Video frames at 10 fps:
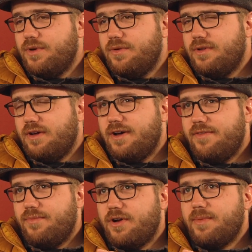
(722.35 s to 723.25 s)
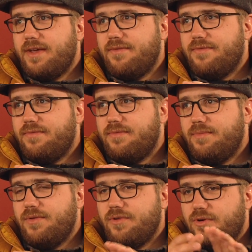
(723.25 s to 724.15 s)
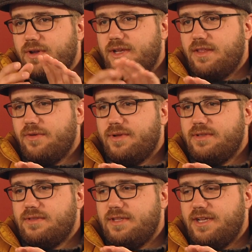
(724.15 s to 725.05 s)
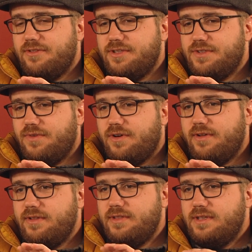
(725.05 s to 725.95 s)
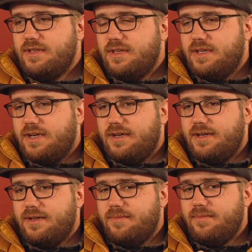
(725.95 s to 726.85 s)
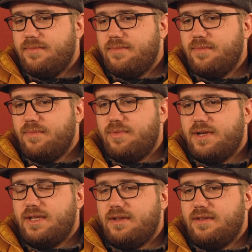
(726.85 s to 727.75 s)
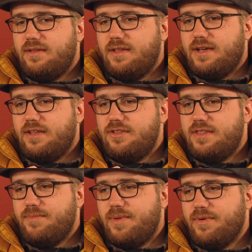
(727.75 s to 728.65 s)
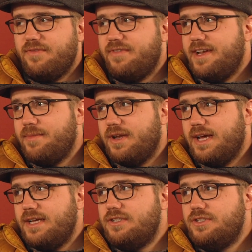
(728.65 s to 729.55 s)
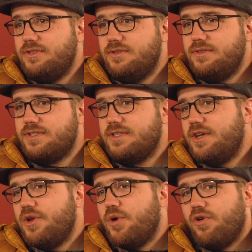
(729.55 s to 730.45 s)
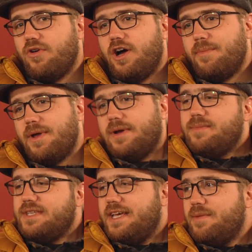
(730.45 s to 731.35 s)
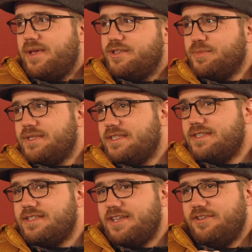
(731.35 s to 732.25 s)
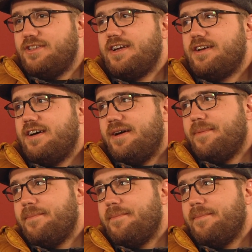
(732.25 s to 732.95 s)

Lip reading: One probably be recording another one later this fall. But people can find them on iTunes or on my website, benjamintissell.com.